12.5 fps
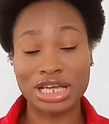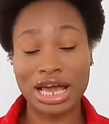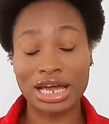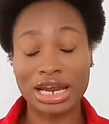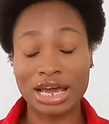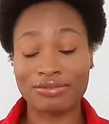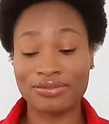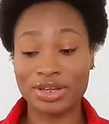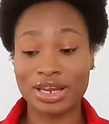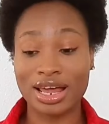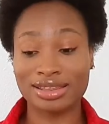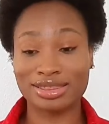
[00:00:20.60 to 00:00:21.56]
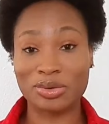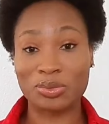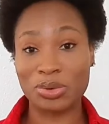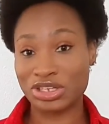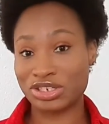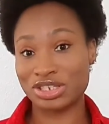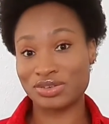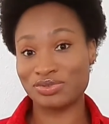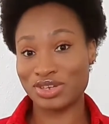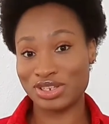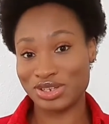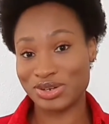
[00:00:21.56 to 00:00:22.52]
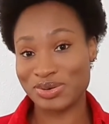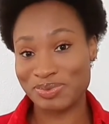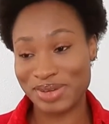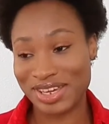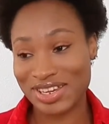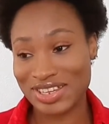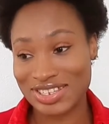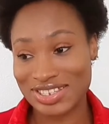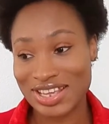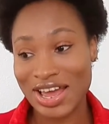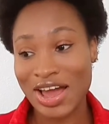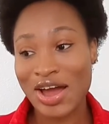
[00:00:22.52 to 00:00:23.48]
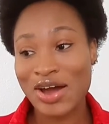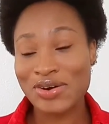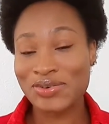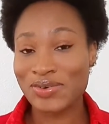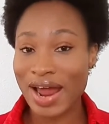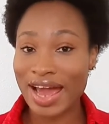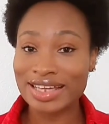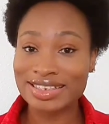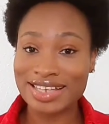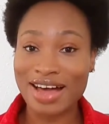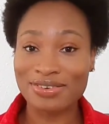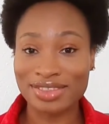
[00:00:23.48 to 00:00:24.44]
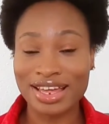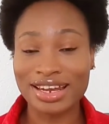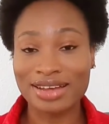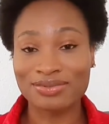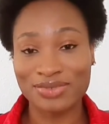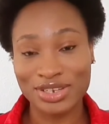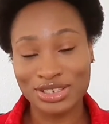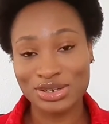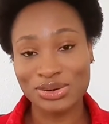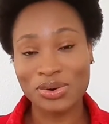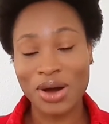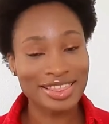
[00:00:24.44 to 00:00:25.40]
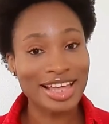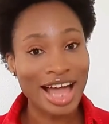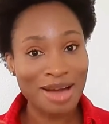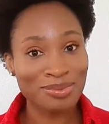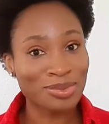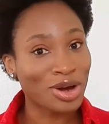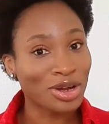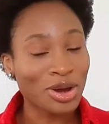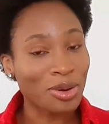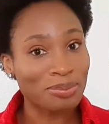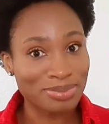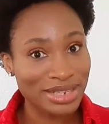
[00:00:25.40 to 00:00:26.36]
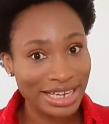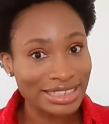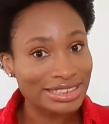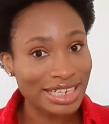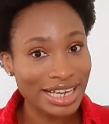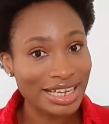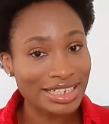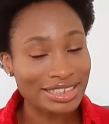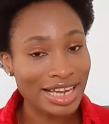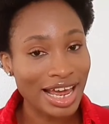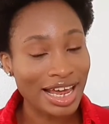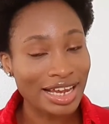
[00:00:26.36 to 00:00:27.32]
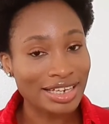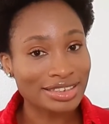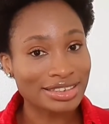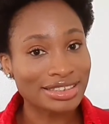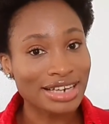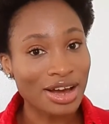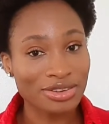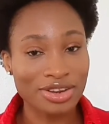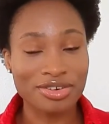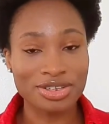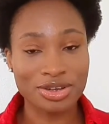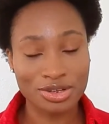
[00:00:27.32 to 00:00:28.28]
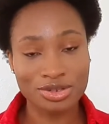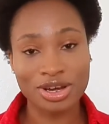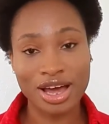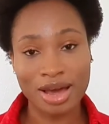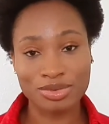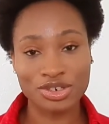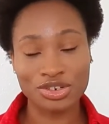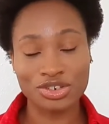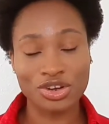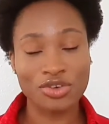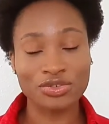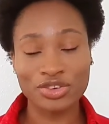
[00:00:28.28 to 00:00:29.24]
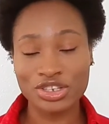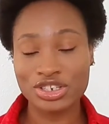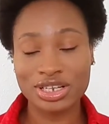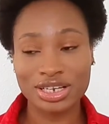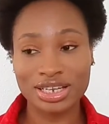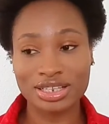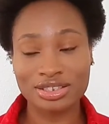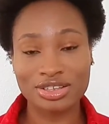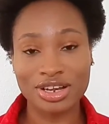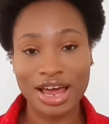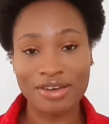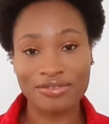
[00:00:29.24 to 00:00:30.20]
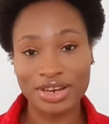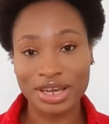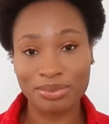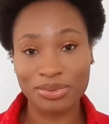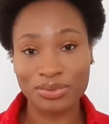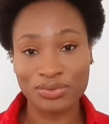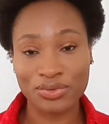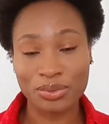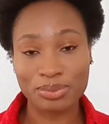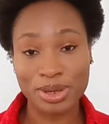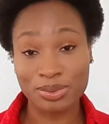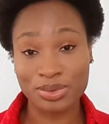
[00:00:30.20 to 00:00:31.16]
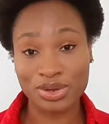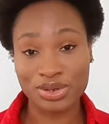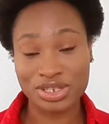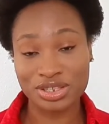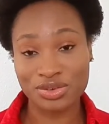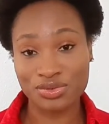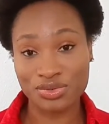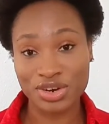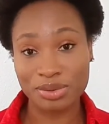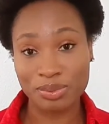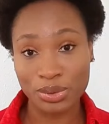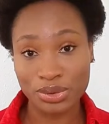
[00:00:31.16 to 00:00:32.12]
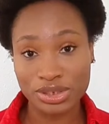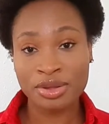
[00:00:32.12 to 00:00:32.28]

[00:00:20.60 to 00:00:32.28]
and I feel like they watched the video because right after that video, the app got updated and now there is auto caption. Unfortunately, it's not available for people using the free mode,